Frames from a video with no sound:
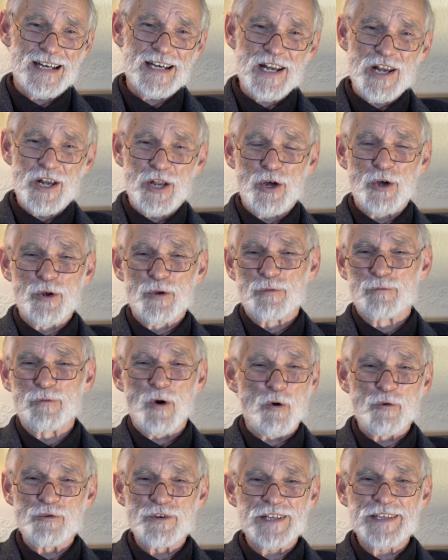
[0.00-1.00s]

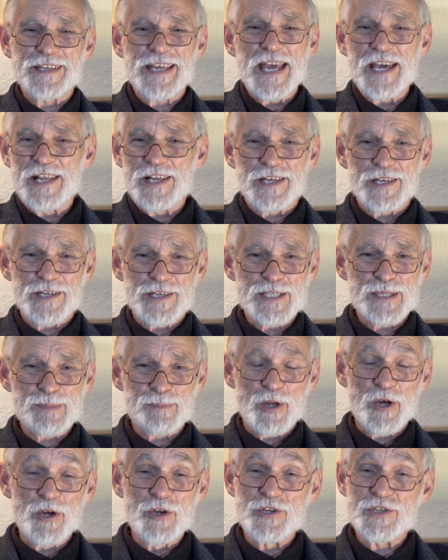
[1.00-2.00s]
volcanic
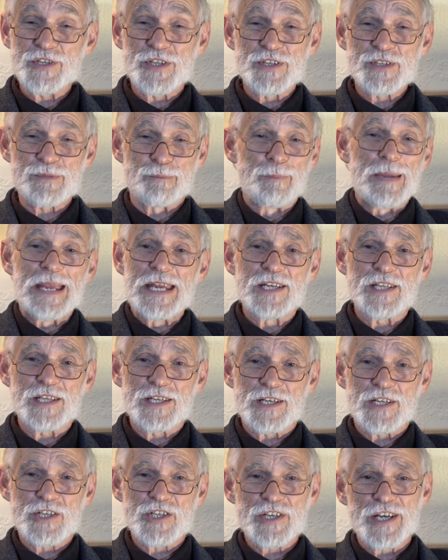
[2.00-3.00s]
explosions,
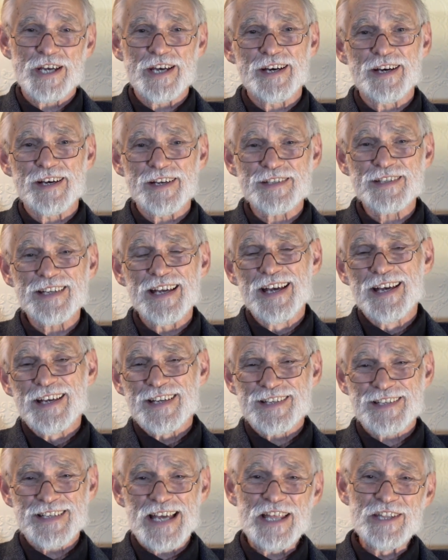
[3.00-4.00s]
meteor showers,
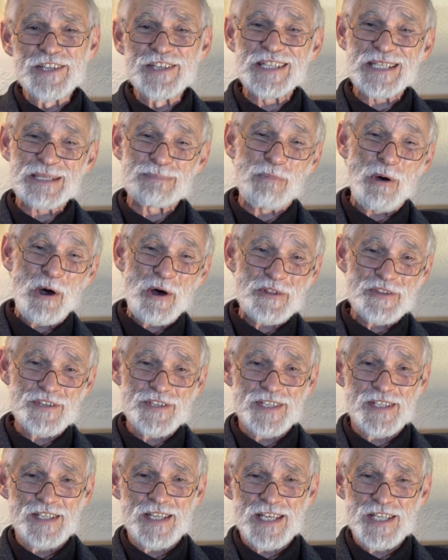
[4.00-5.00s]

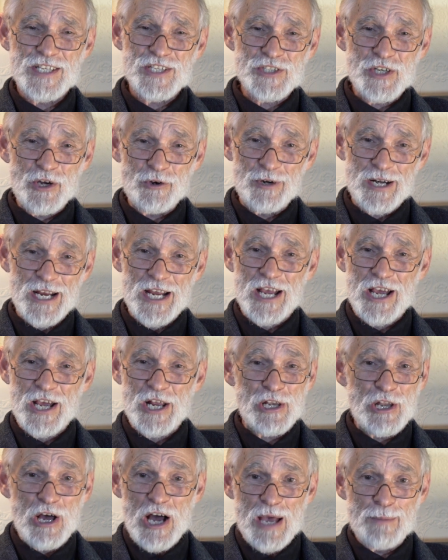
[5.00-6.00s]
sunspots and historic
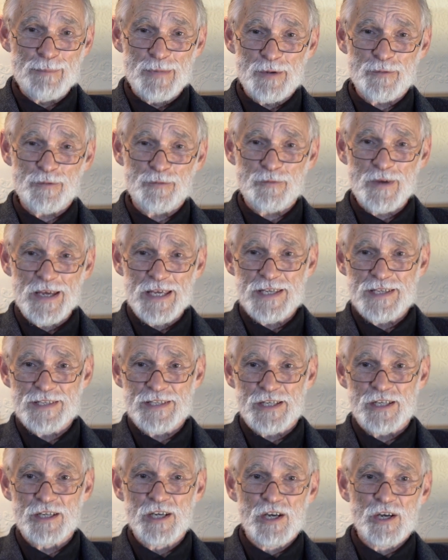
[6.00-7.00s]
climate
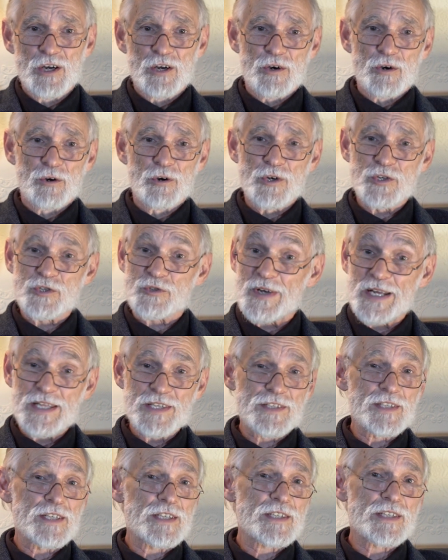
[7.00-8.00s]
phasing, or
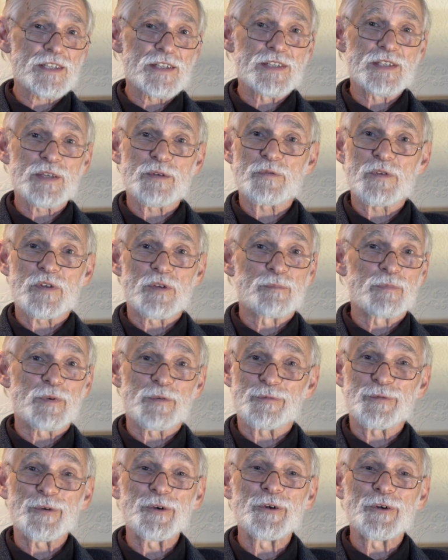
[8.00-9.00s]
transitions if you
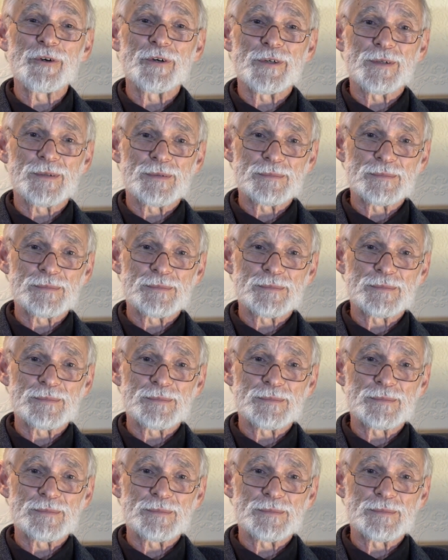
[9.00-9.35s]
prefer.